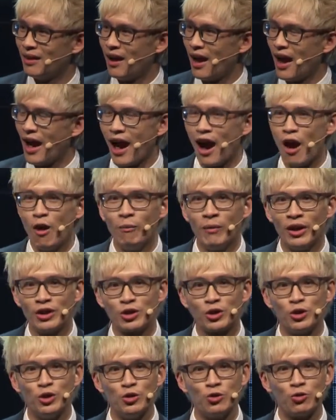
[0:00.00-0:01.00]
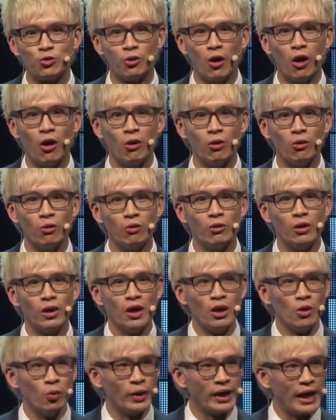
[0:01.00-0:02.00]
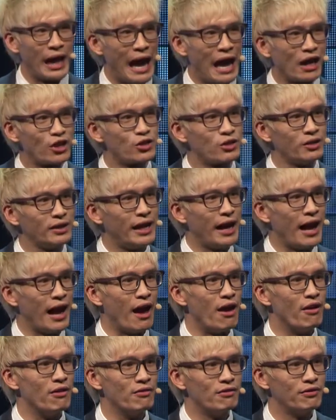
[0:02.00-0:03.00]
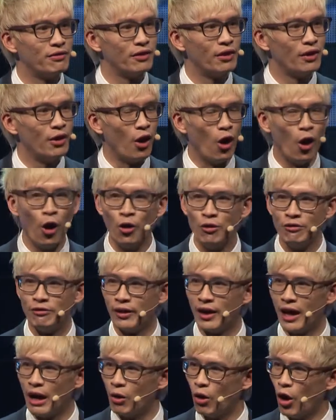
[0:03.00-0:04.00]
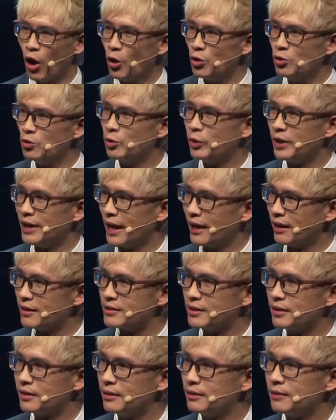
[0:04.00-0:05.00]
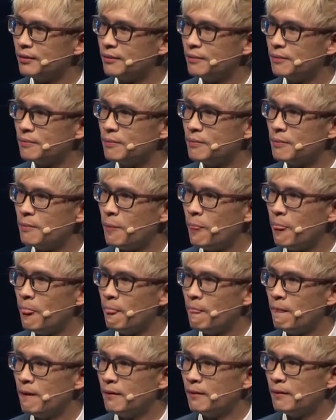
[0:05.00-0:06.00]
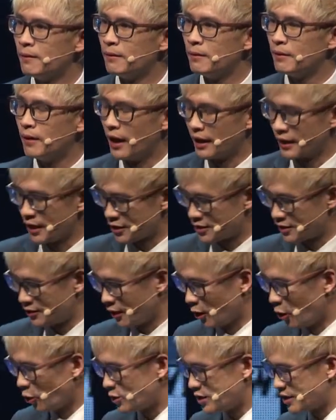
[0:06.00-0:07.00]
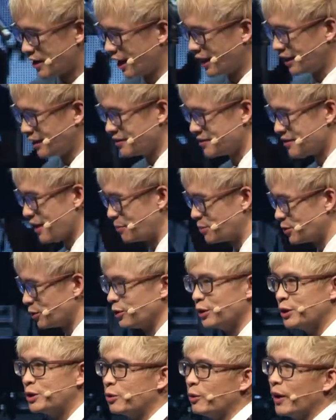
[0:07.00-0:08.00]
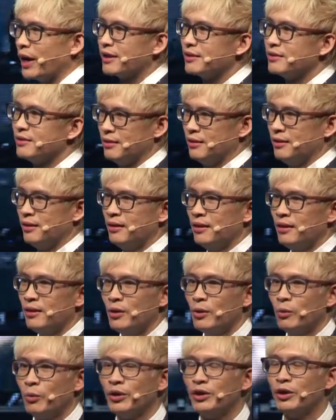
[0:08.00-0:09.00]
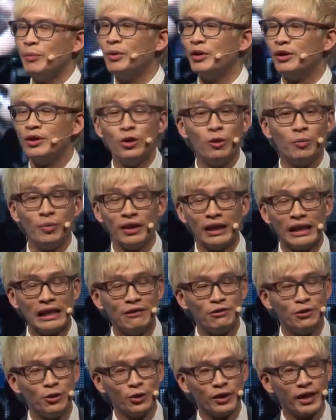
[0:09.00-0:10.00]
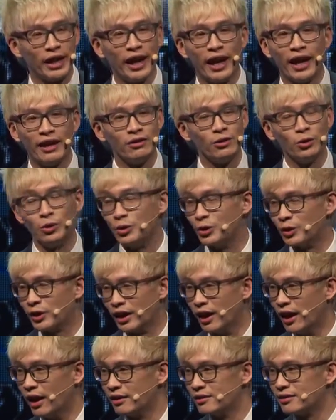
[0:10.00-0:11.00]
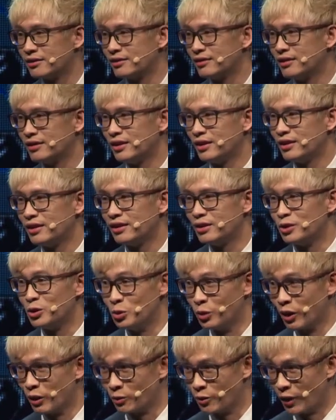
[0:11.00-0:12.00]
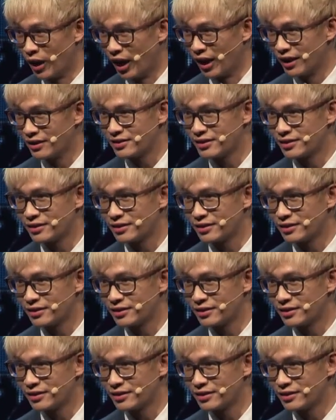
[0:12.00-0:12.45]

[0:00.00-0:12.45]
how much control we actually have over our own reality? I guess the old saying is absolutely correct. Whether you believe you can or you can't, you are right.